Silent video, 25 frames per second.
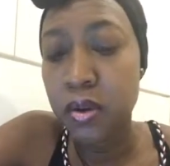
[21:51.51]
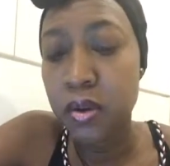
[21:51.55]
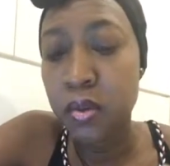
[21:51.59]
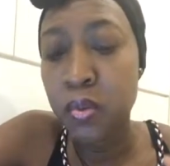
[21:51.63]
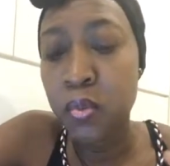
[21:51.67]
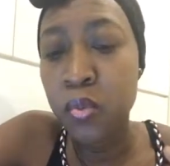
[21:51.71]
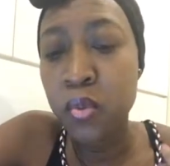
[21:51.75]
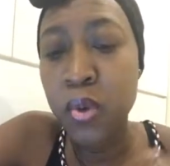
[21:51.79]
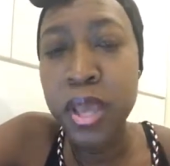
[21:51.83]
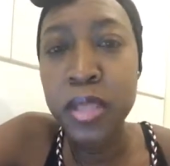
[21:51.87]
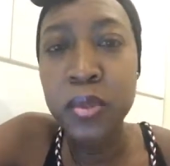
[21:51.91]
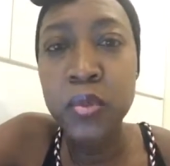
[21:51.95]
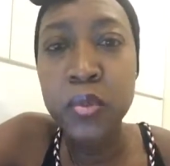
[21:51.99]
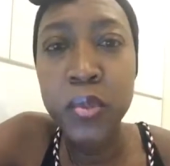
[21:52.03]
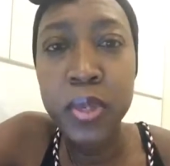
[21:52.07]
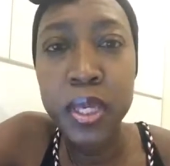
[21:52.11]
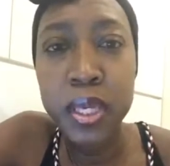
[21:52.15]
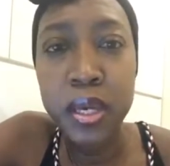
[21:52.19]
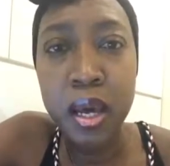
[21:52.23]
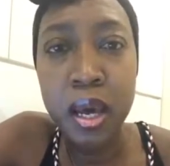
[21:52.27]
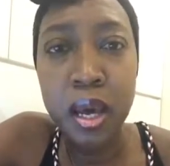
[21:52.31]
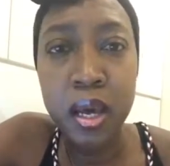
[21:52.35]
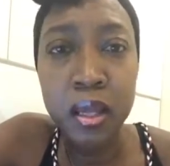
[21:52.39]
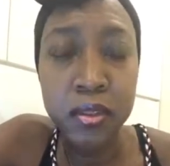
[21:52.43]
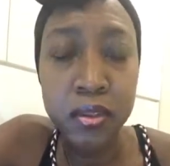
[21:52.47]
When
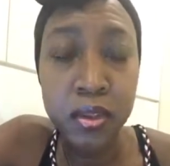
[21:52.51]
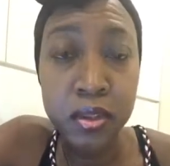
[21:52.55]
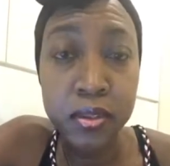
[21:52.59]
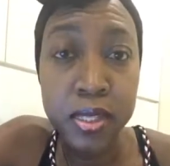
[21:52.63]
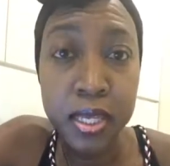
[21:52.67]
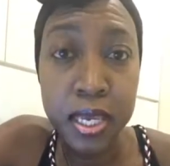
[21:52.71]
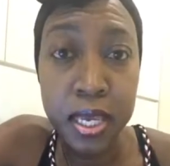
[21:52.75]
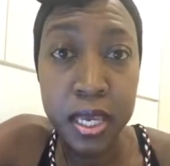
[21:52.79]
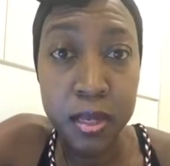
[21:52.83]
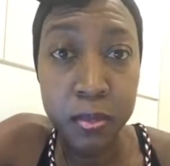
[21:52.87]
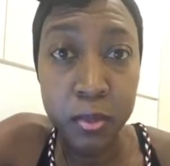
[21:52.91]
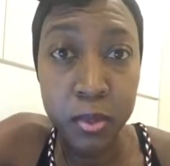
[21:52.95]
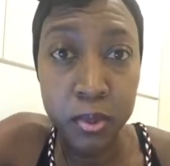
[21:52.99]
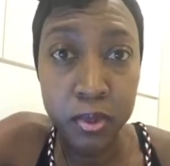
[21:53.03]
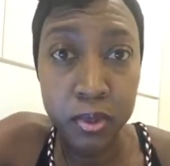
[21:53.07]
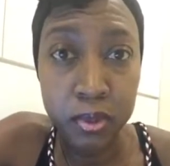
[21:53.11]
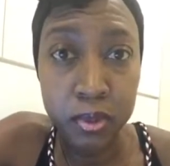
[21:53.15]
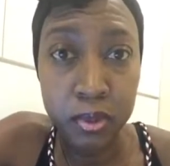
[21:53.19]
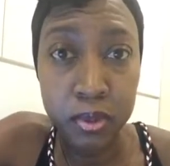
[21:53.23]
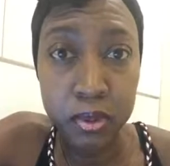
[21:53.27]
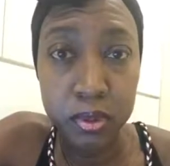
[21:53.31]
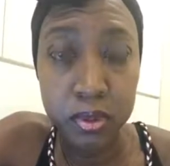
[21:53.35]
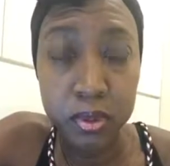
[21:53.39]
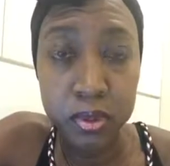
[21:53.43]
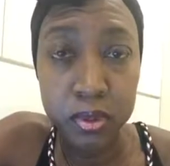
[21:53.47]
we are not
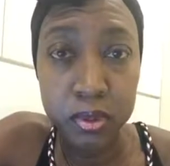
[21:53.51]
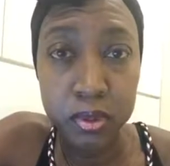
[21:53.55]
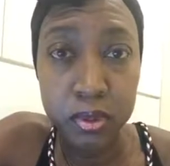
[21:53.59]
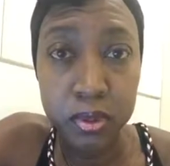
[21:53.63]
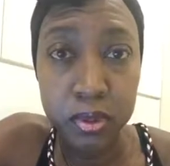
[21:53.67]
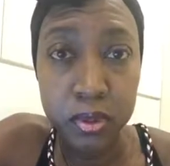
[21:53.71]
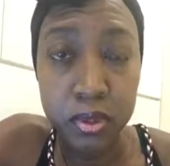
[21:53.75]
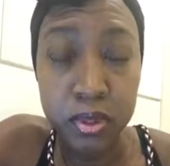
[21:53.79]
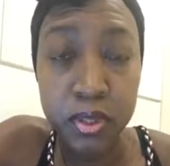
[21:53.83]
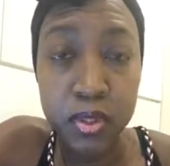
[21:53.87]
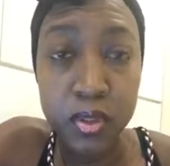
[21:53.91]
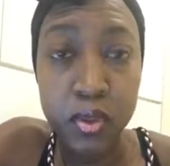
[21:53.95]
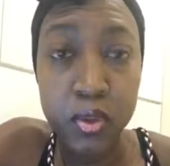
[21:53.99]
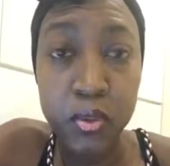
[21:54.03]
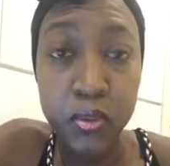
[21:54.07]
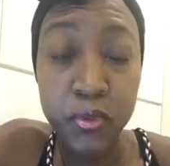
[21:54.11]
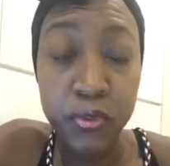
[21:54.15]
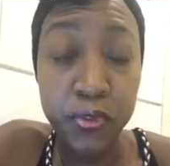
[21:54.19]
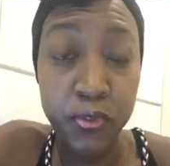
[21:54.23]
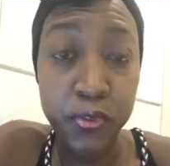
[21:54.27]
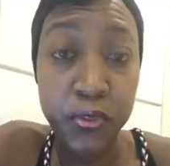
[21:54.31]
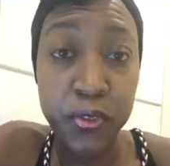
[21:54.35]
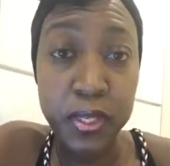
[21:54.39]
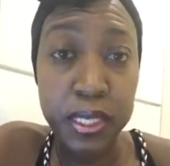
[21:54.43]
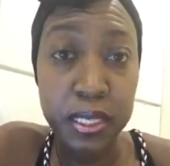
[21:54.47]
able to
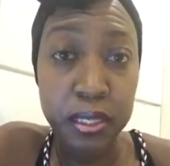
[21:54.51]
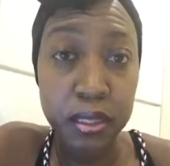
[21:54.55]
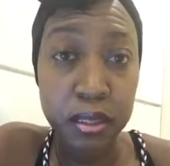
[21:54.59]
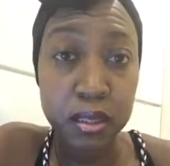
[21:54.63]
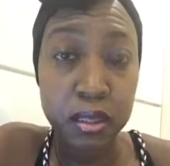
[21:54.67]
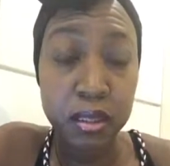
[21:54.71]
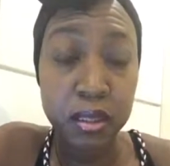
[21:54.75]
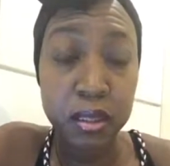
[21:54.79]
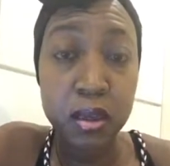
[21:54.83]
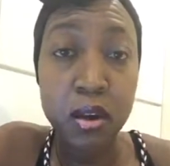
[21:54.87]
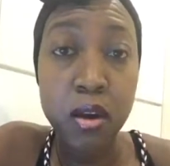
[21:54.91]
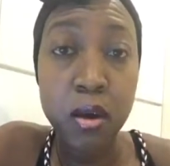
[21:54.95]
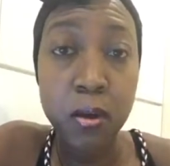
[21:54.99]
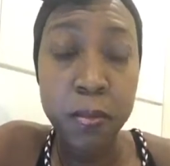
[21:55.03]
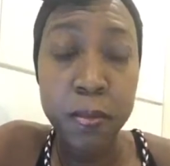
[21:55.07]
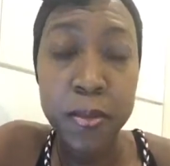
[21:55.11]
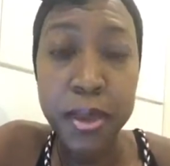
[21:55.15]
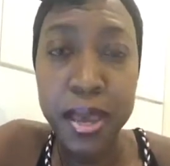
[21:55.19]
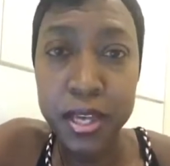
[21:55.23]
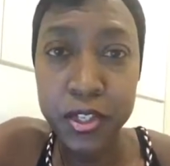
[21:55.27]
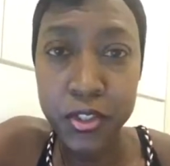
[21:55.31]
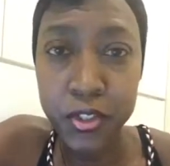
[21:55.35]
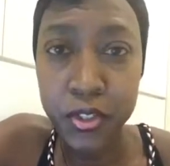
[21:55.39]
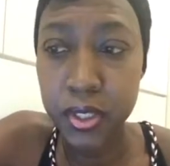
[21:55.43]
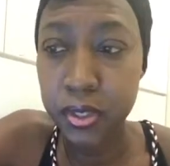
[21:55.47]
feel
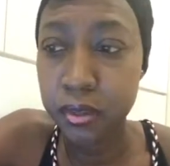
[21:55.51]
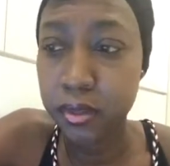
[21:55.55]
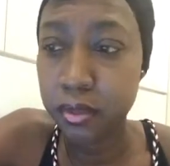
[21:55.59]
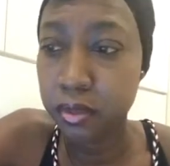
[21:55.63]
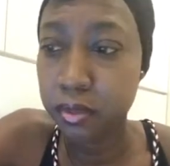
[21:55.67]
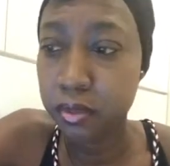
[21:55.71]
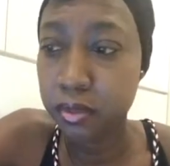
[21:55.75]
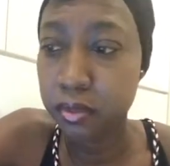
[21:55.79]
compassion,